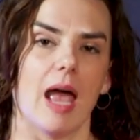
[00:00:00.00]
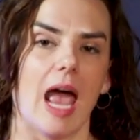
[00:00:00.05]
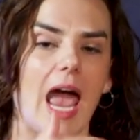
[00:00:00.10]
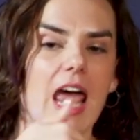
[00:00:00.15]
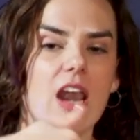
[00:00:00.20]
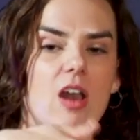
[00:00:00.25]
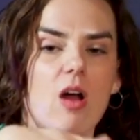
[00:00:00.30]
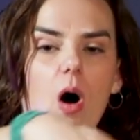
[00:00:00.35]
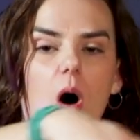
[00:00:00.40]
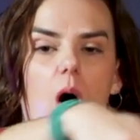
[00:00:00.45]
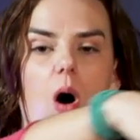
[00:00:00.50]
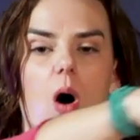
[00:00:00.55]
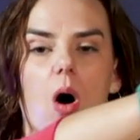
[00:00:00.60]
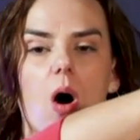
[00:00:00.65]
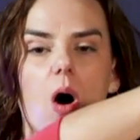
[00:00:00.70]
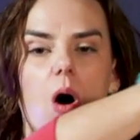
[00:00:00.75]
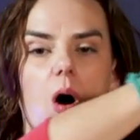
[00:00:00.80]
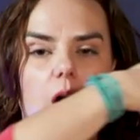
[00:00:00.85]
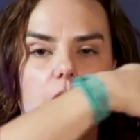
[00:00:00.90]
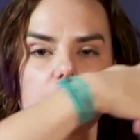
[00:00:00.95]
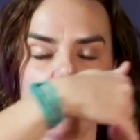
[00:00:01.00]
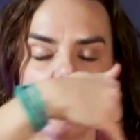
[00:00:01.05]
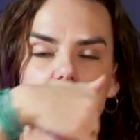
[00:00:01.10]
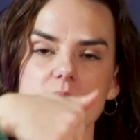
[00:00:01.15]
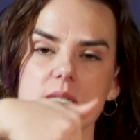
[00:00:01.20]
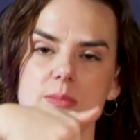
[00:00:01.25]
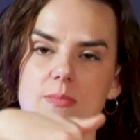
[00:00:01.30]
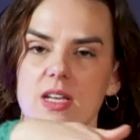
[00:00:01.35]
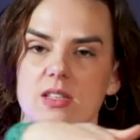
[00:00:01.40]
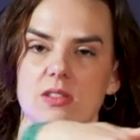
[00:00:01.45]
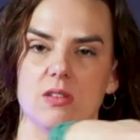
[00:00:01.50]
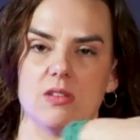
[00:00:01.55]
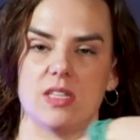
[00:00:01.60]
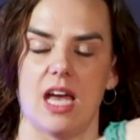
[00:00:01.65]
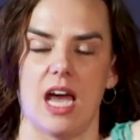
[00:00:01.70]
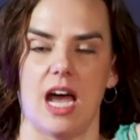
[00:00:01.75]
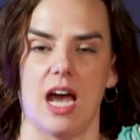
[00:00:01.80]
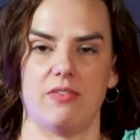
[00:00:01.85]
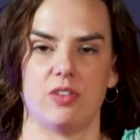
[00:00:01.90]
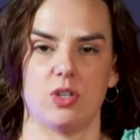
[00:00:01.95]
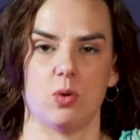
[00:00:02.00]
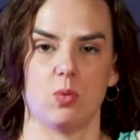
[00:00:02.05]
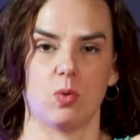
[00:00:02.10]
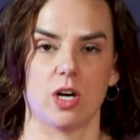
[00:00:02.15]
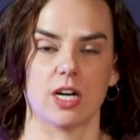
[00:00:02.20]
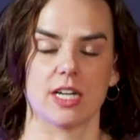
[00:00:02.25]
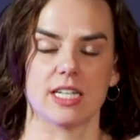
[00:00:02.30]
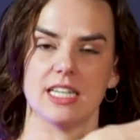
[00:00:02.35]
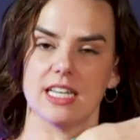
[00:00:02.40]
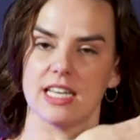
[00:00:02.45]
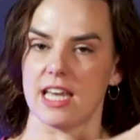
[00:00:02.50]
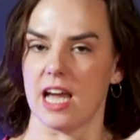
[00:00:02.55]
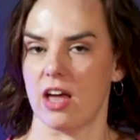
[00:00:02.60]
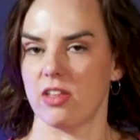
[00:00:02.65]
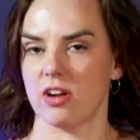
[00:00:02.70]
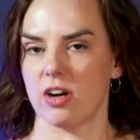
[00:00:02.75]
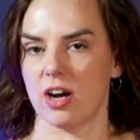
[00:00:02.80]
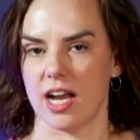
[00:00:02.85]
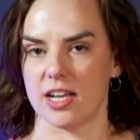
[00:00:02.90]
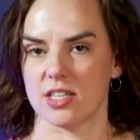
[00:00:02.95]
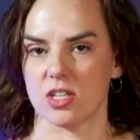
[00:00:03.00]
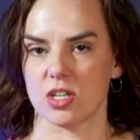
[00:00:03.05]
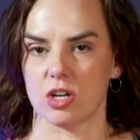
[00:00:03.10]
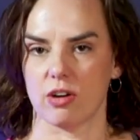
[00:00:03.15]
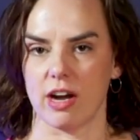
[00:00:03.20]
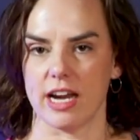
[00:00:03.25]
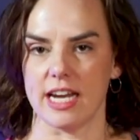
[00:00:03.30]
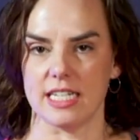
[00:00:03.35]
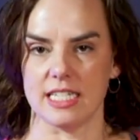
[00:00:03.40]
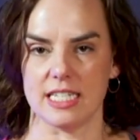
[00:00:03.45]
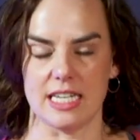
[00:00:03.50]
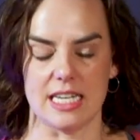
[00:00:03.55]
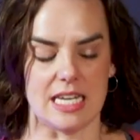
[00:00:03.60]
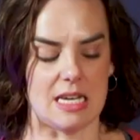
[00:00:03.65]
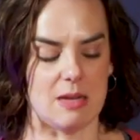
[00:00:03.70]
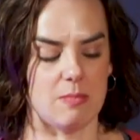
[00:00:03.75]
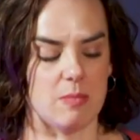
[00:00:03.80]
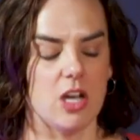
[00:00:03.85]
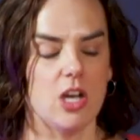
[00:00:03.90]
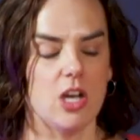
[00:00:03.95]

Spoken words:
And all those muscles have to work together as a great team